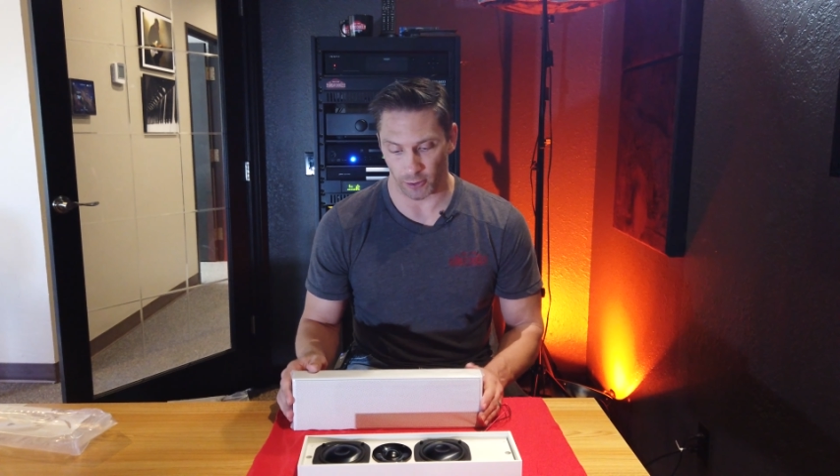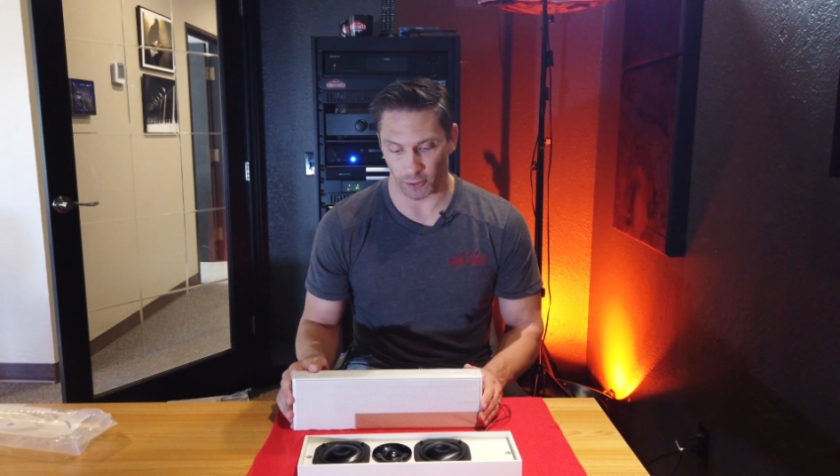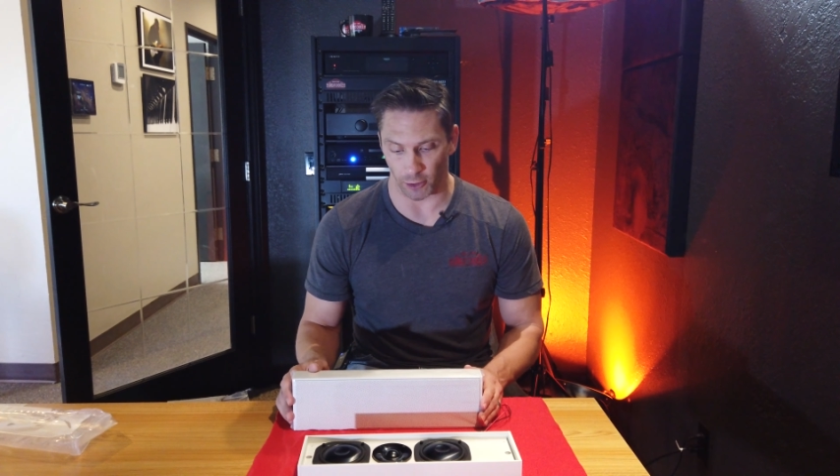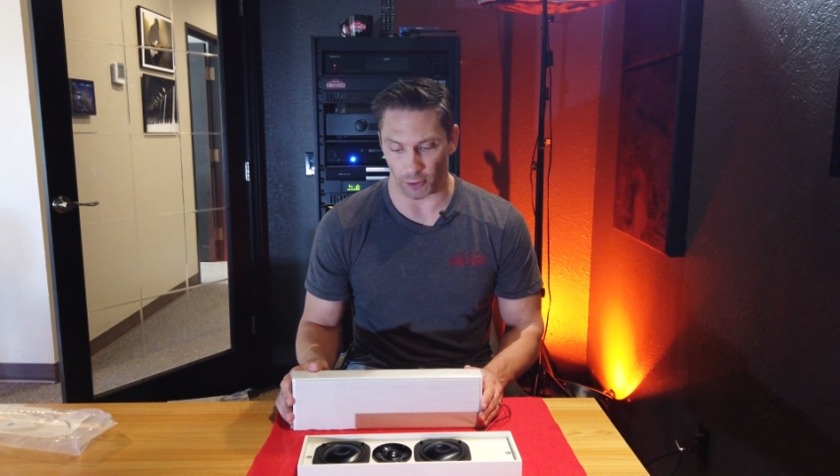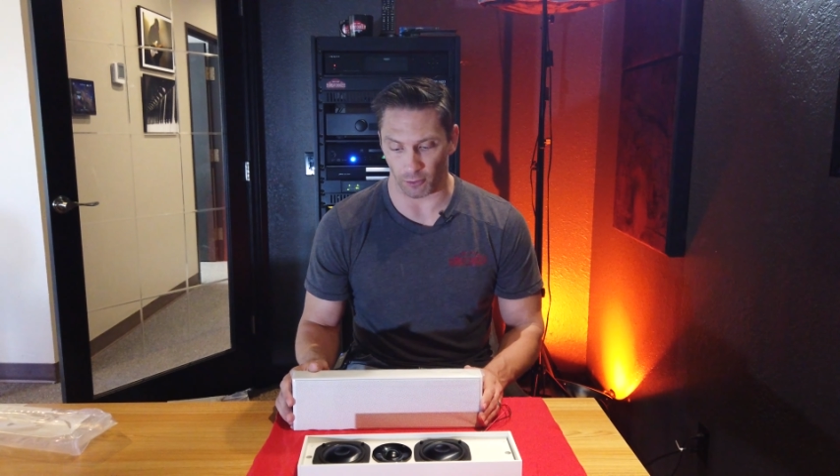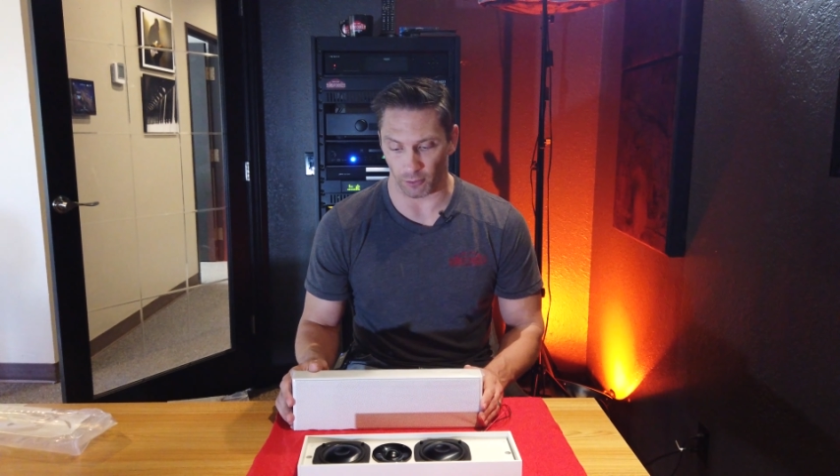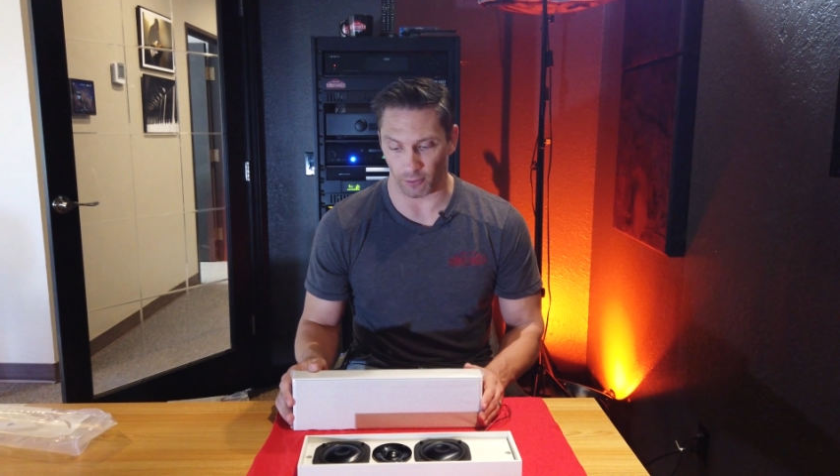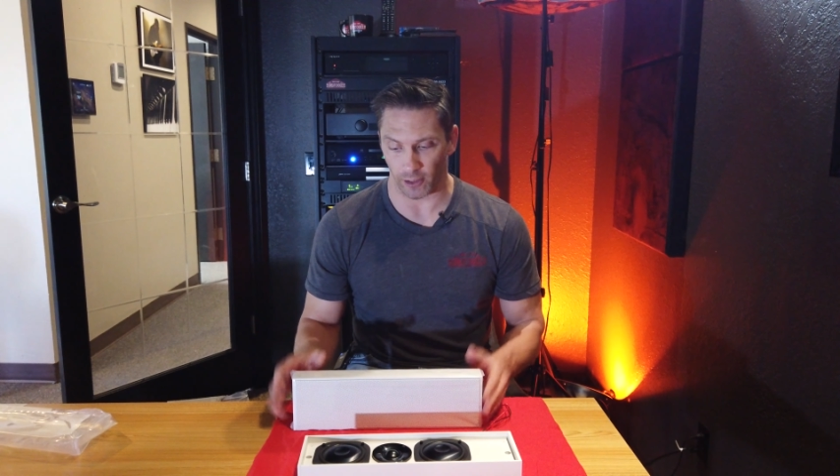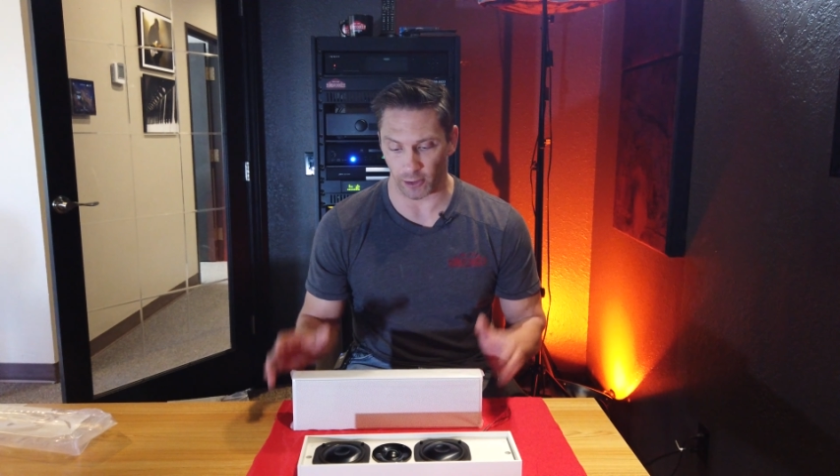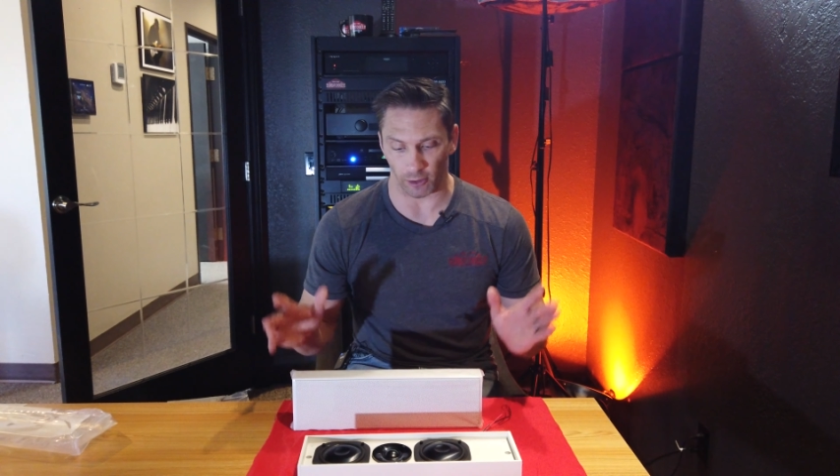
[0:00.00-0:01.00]
So
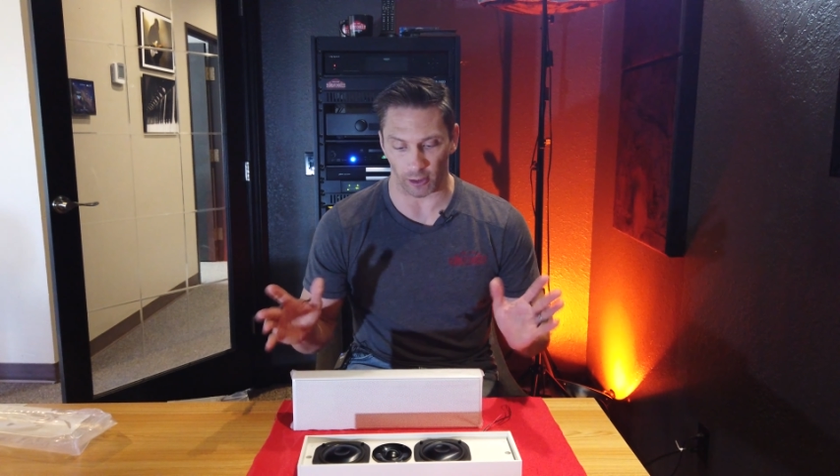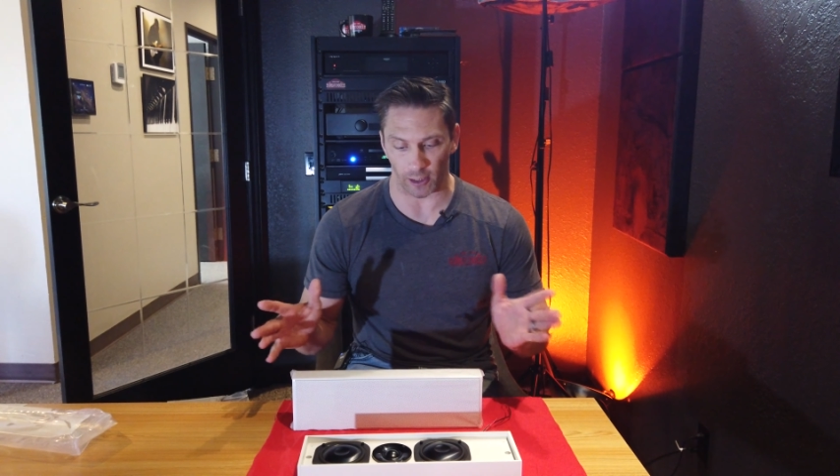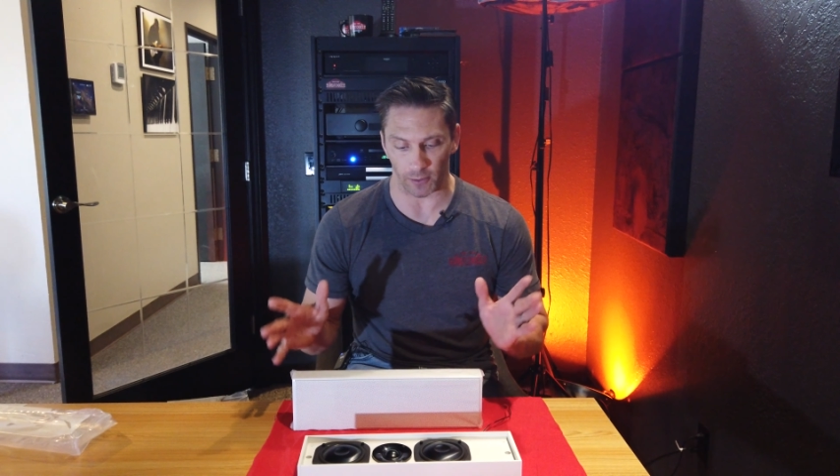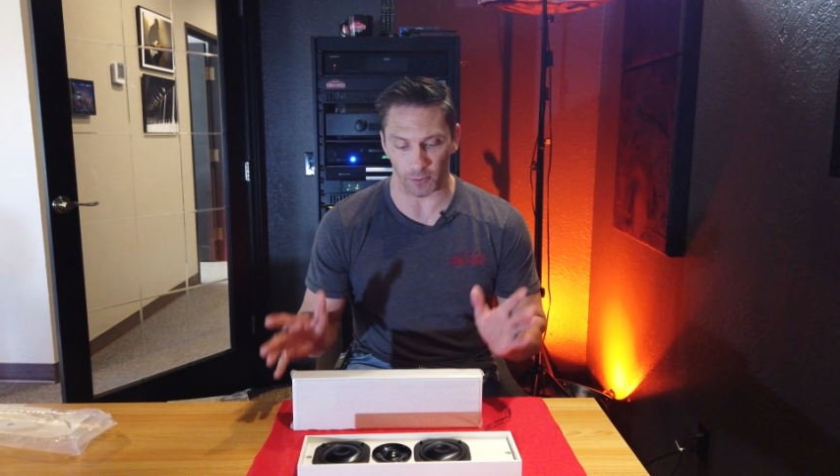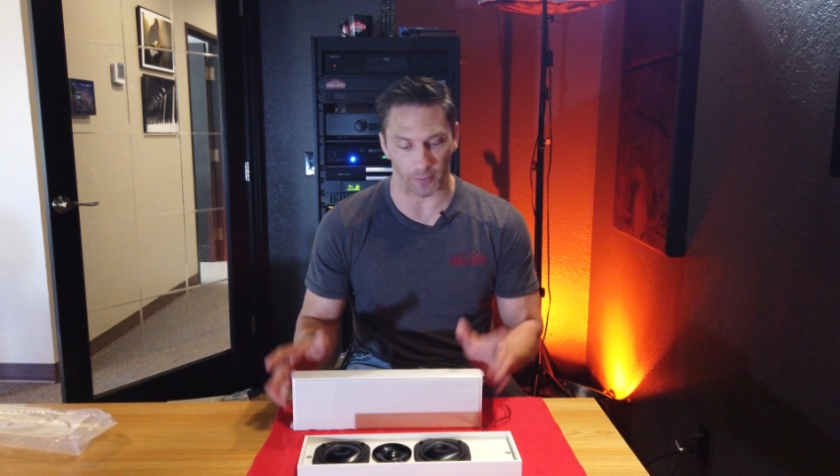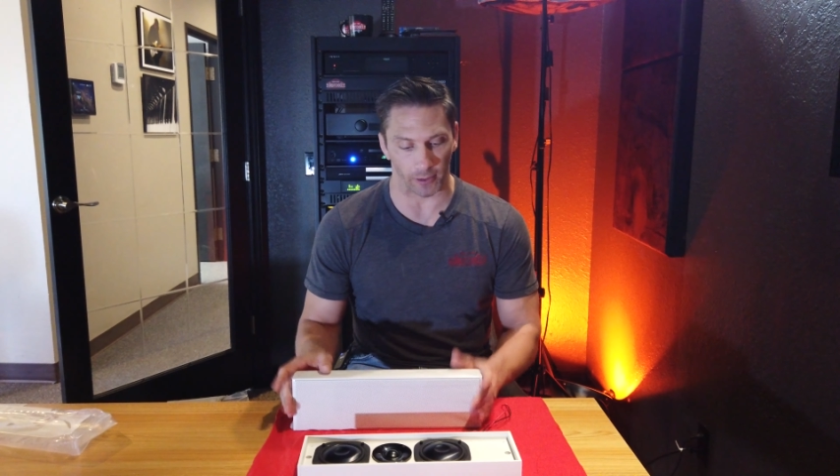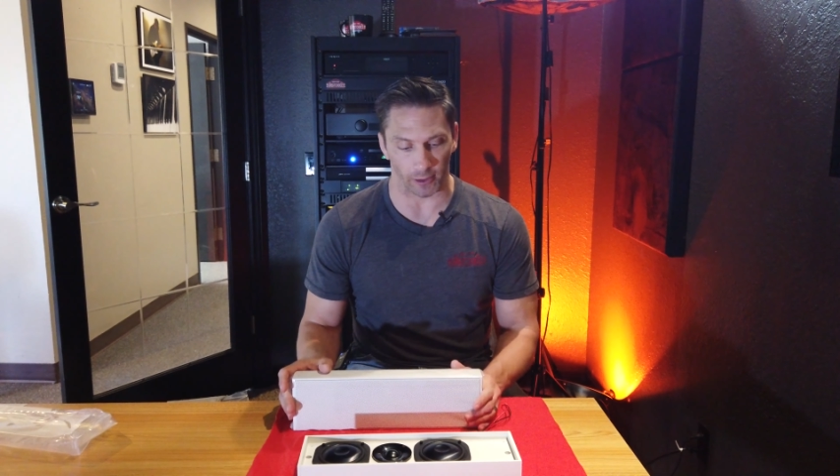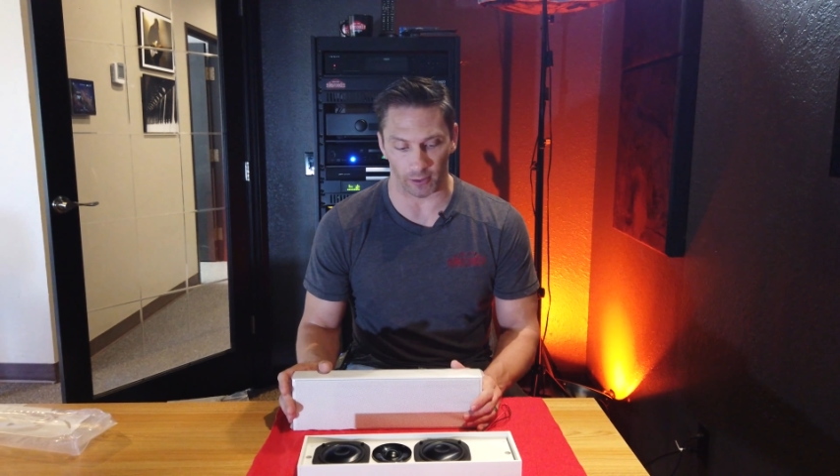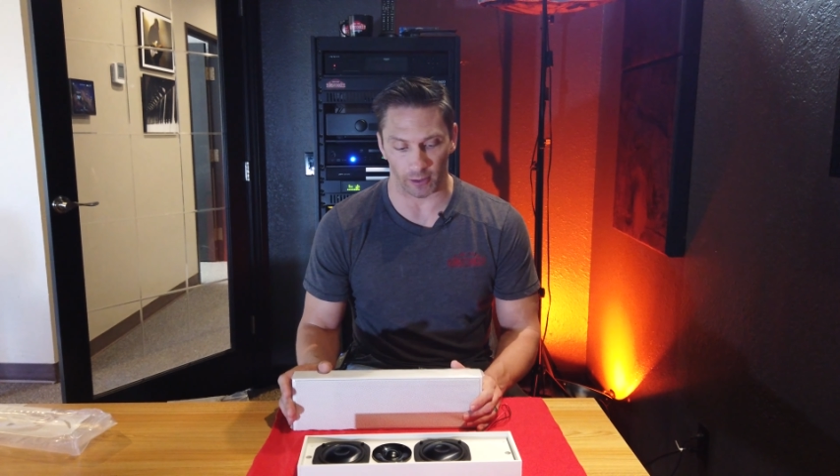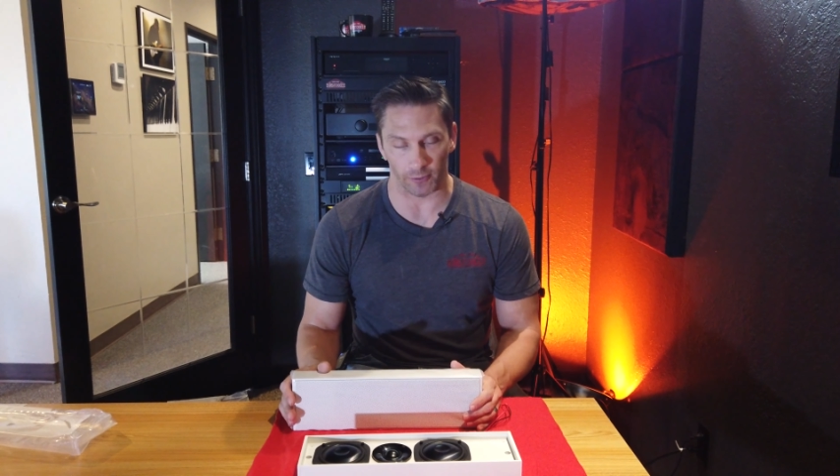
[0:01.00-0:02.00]
these are a custom speaker.